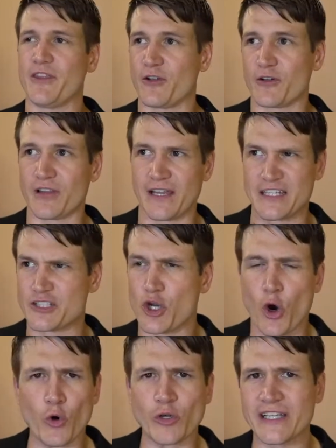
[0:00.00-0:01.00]
And they're like
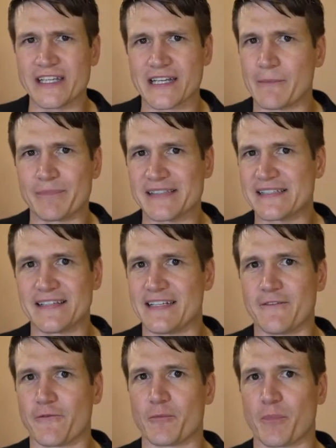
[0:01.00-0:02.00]
totally a completely
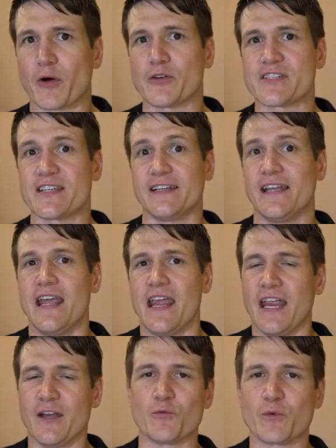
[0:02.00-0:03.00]
different person
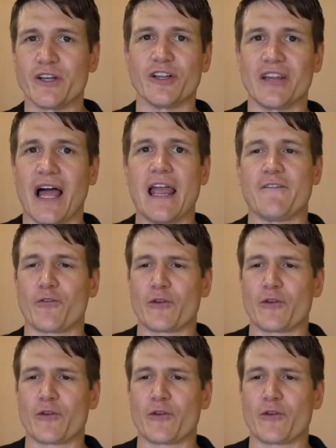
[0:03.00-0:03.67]
in real life,